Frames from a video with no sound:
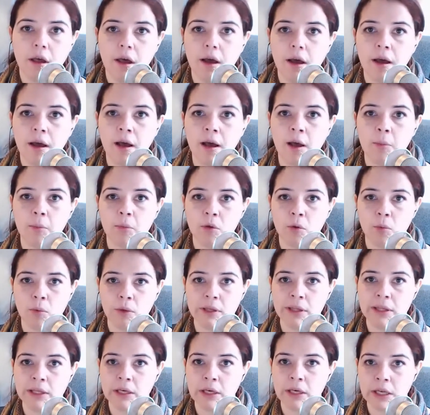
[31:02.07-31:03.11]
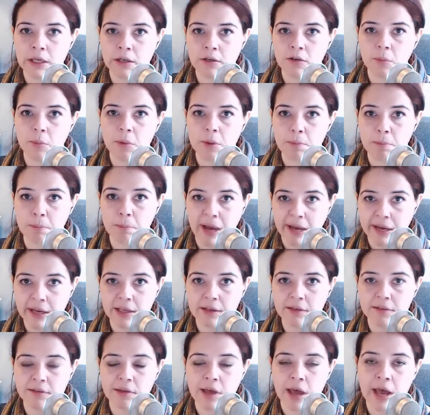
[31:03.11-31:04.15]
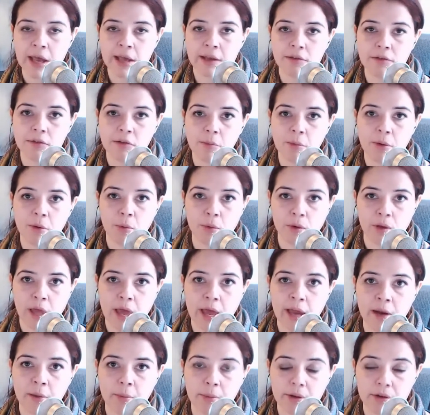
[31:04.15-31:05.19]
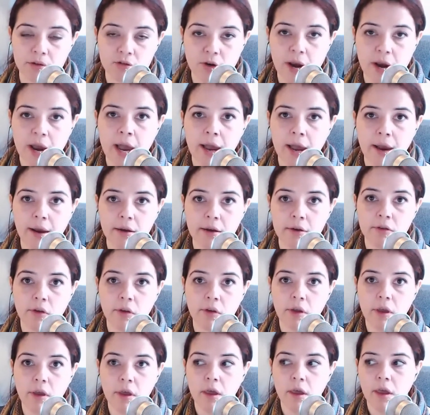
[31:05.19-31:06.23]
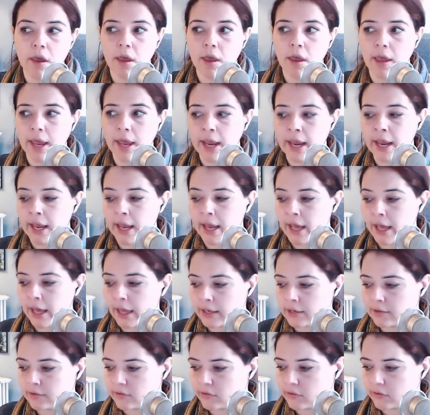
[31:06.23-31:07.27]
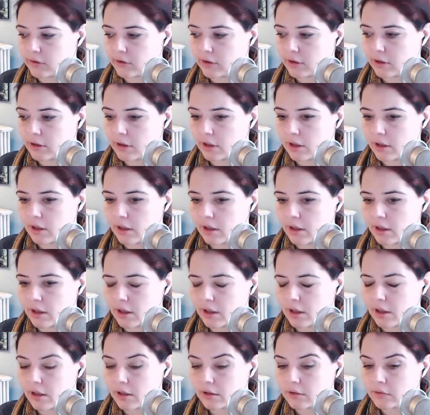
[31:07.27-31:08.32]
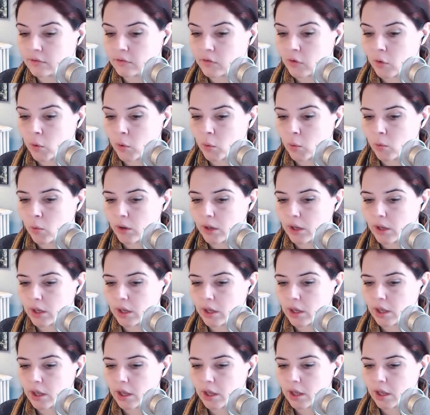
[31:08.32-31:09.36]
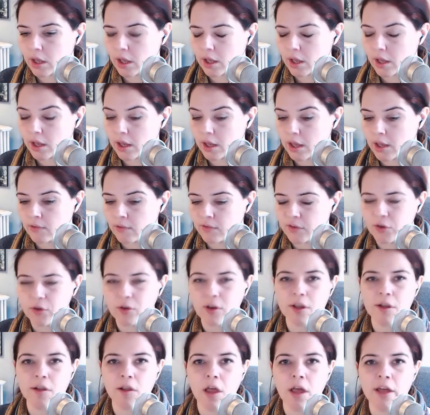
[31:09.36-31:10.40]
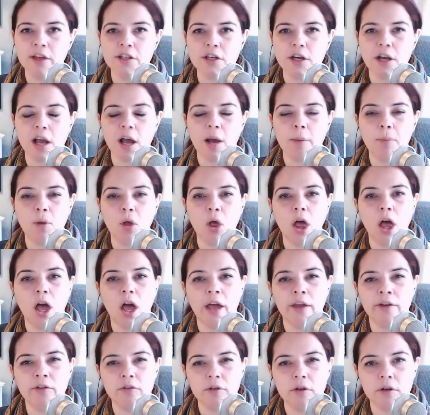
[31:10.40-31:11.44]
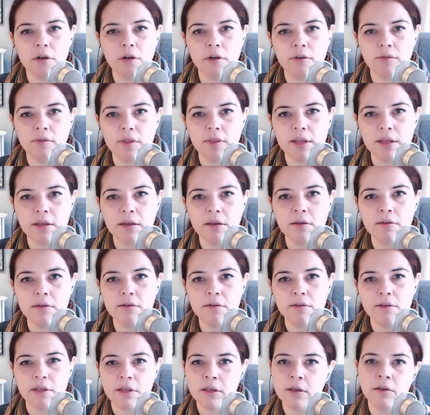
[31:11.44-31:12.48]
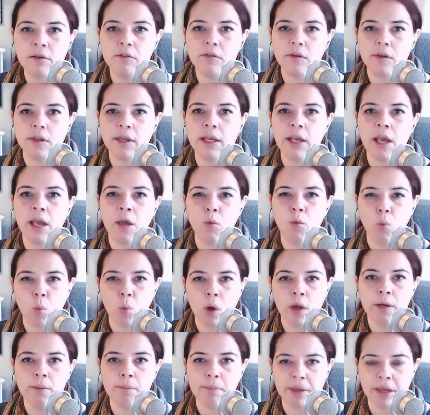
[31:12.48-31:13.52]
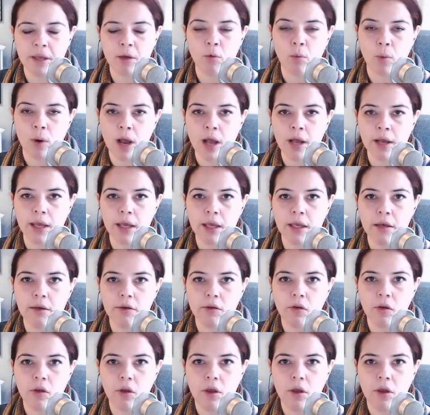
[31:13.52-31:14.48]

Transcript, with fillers: Um, you really need to be bucket sized to be reliably tracked. And so if you can launch a couple hundred of these easily on one big rocket,